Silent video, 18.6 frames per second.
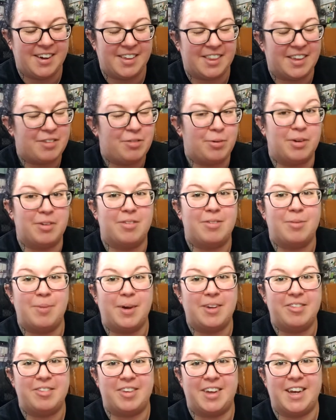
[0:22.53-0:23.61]
That's what it
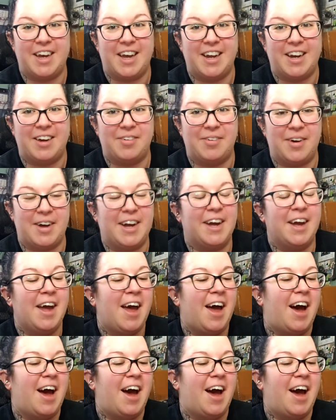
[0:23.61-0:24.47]
smells like anyway.